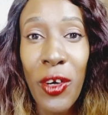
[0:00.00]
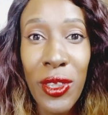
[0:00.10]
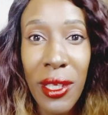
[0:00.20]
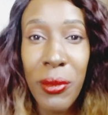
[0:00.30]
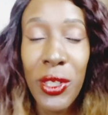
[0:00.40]

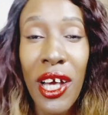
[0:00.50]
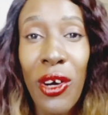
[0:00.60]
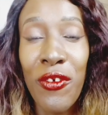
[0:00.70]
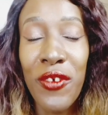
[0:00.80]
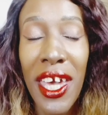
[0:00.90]
on the border
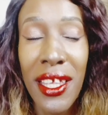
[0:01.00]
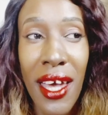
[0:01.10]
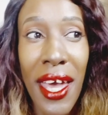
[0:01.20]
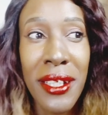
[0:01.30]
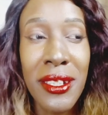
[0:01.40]
of
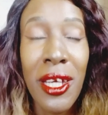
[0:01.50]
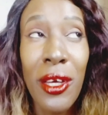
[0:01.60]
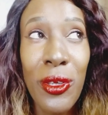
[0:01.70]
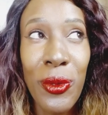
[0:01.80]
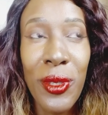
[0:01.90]
Kenya and
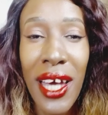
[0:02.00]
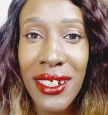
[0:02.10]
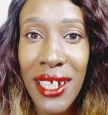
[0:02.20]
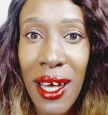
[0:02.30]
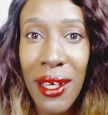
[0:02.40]

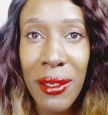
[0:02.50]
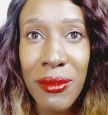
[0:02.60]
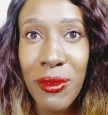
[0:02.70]
Uganda,